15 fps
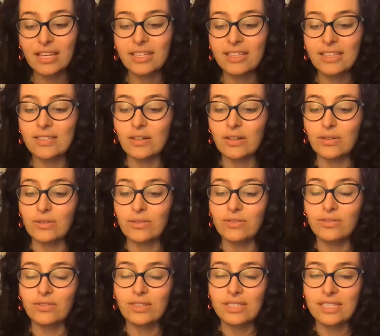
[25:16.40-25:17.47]
So
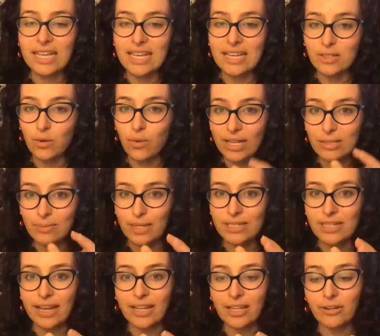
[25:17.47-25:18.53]
tea is quite
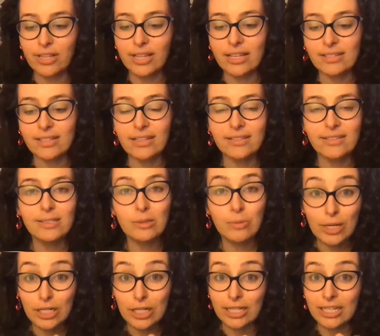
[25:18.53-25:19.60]
spectacular in that sense,
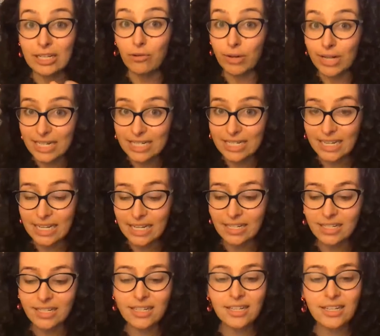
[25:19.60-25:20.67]
especially green tea,
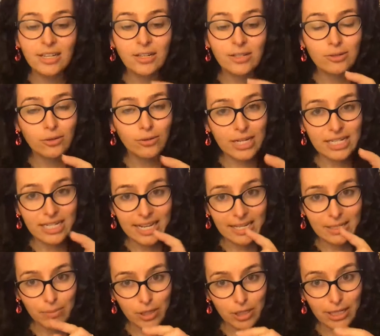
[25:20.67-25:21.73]
because green tea has
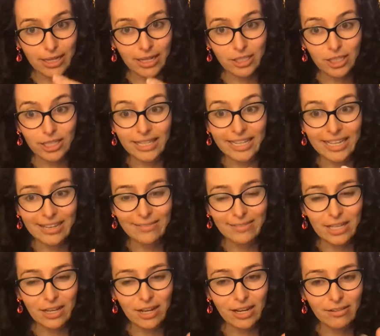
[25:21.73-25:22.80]
much larger leaves
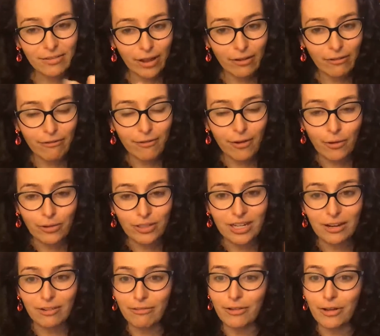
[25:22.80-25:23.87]
that kind of unfold and
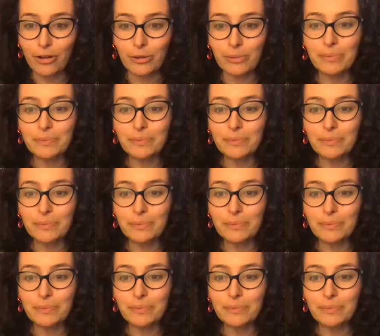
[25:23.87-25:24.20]
unfurl.